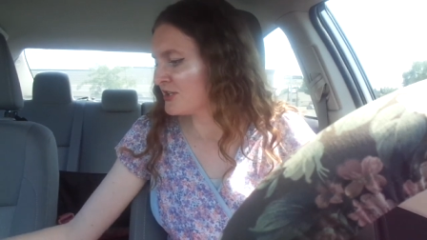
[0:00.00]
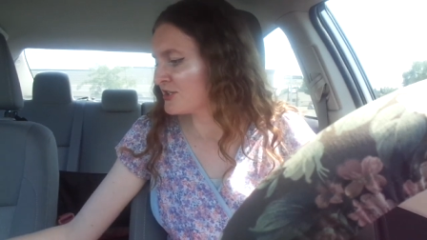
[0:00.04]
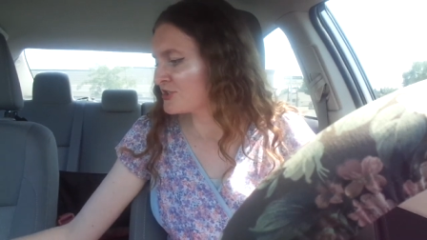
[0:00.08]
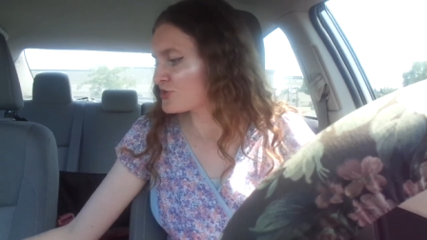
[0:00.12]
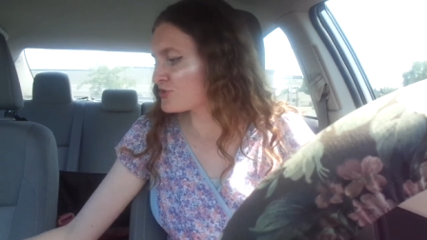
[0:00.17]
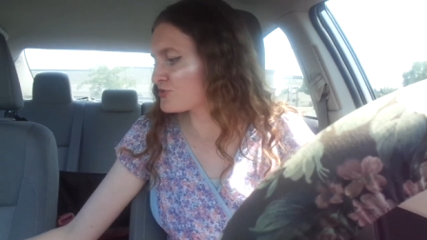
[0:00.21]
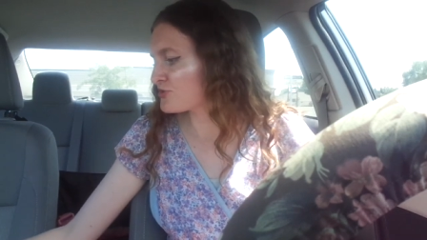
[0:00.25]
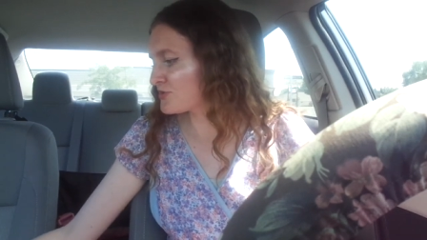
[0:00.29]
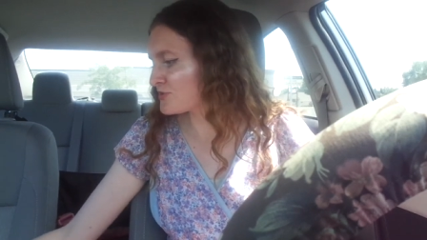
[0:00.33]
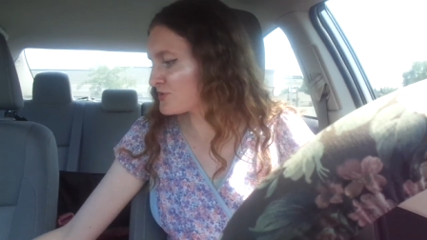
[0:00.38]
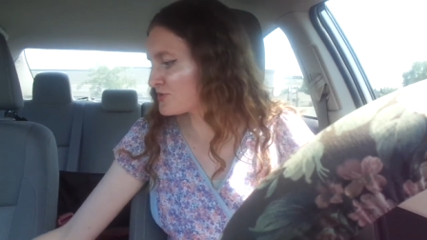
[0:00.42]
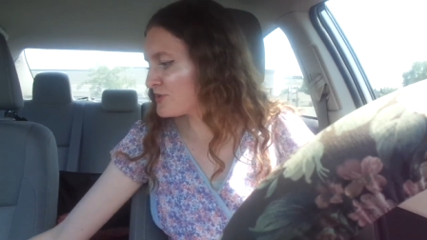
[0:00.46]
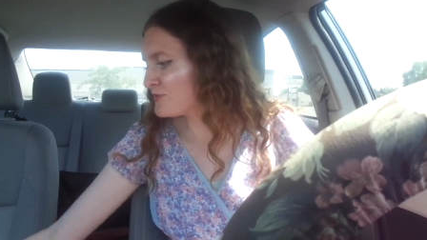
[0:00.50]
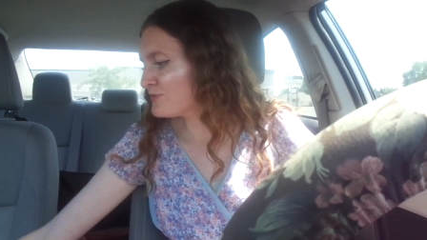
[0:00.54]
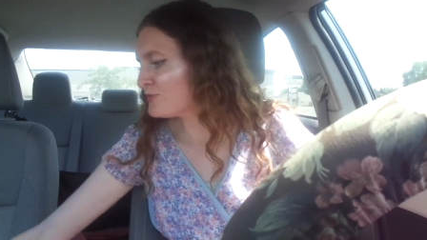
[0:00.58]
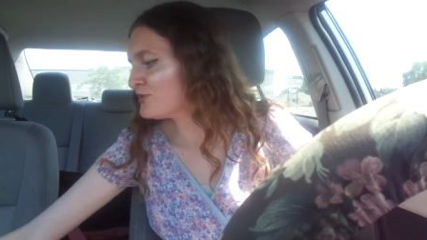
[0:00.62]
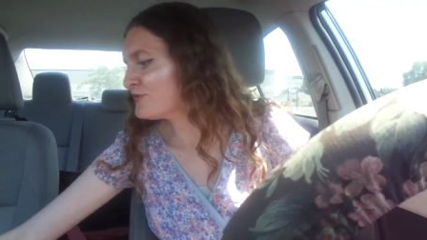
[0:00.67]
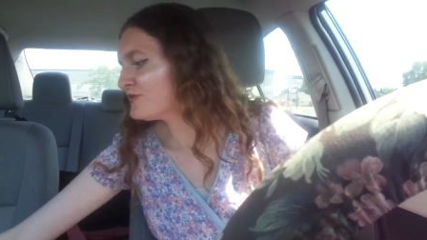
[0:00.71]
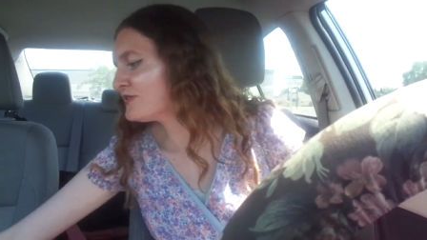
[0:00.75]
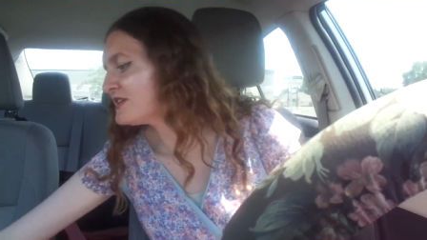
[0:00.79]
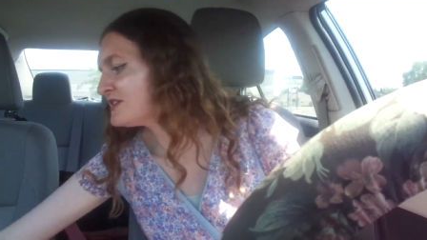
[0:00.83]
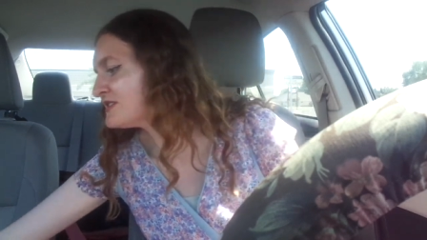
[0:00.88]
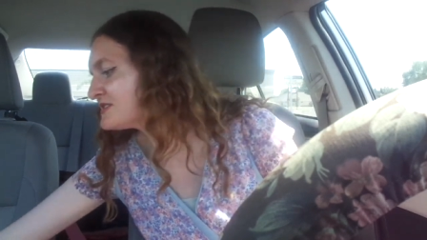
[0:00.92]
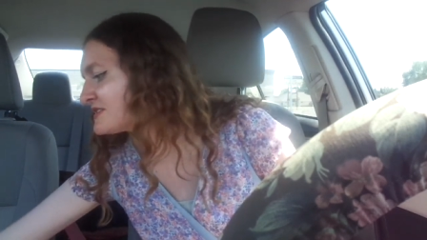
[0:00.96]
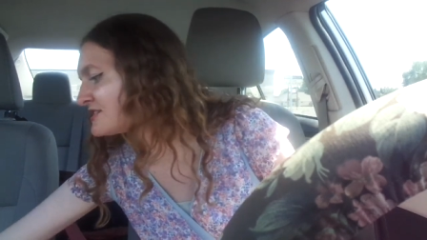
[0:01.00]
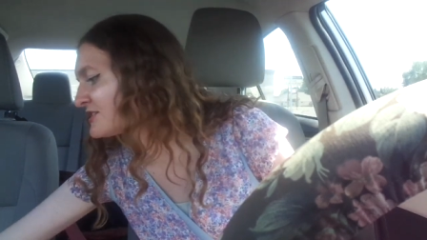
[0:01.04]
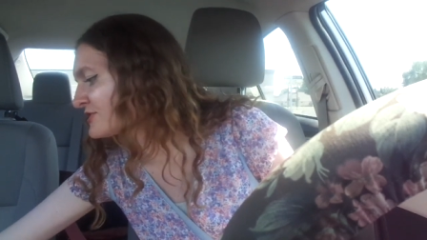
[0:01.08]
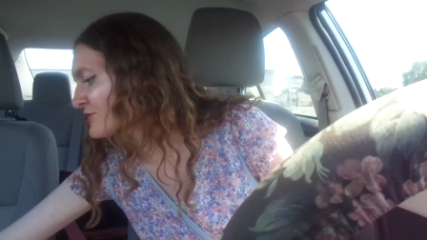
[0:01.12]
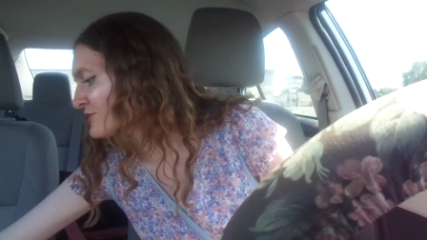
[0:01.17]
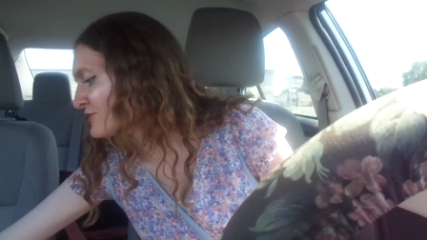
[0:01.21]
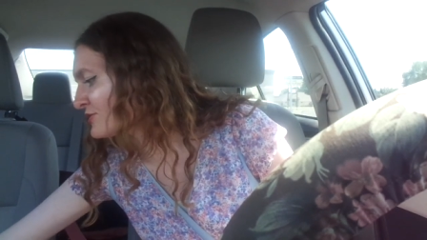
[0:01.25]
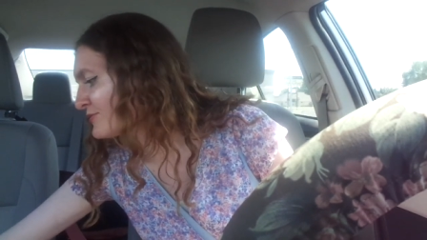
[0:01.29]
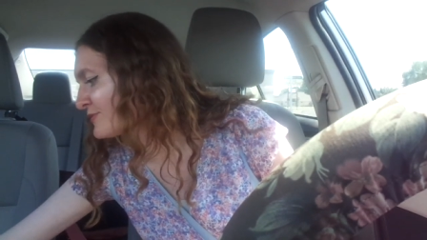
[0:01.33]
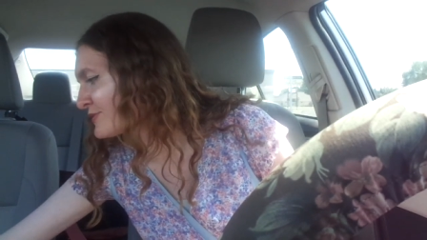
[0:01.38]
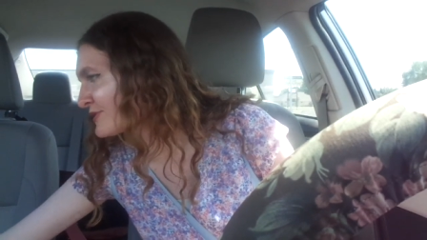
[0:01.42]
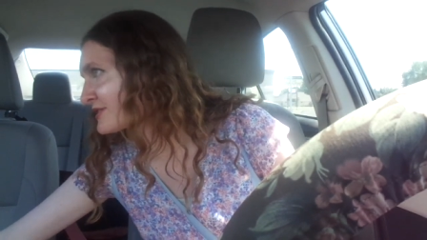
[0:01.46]
So, those are the movies. Here
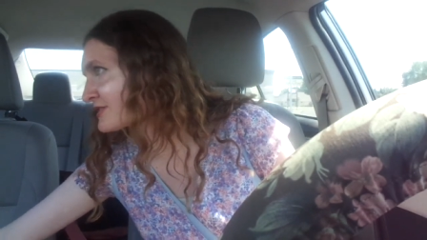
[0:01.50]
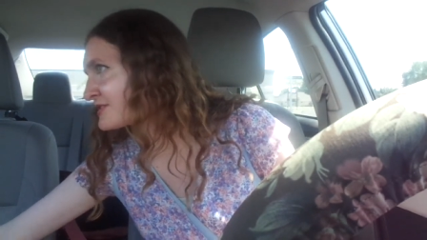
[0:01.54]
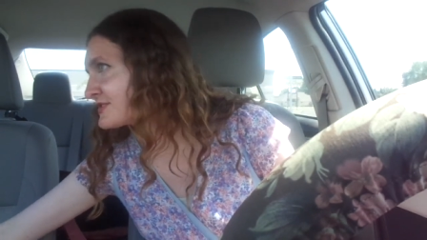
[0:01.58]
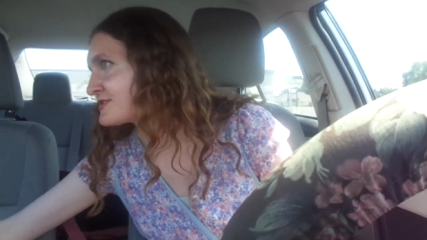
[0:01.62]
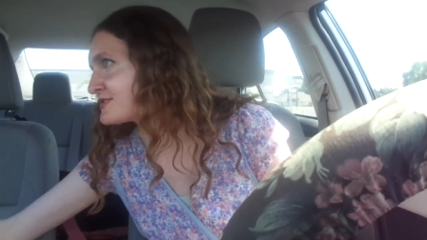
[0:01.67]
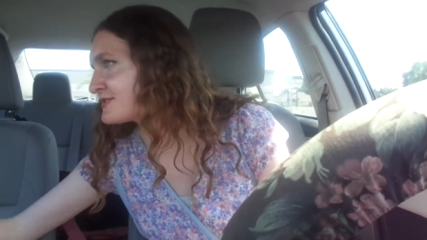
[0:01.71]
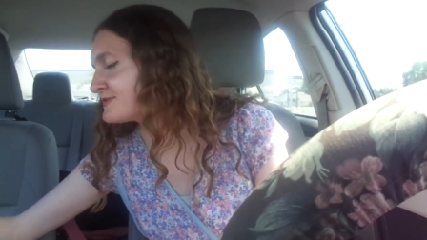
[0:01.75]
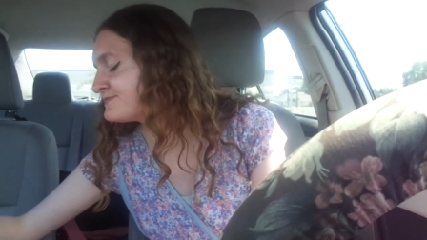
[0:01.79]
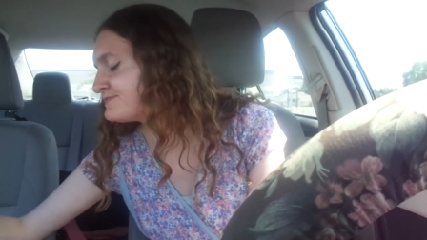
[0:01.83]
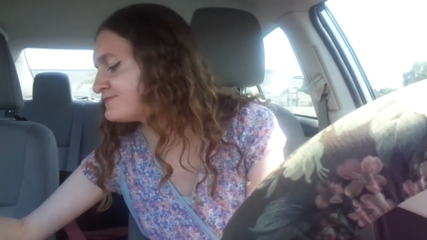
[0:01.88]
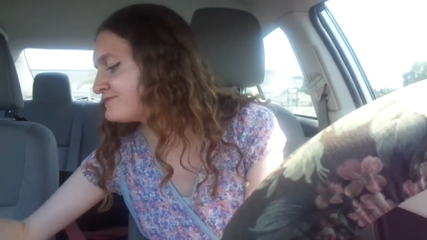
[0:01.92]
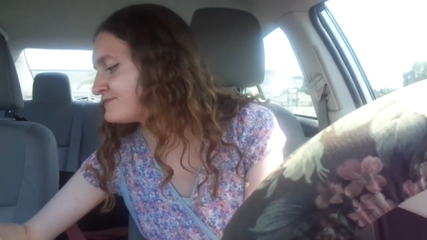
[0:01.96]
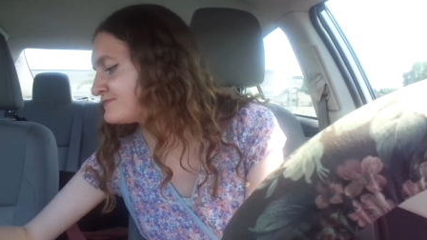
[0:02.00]
are the books.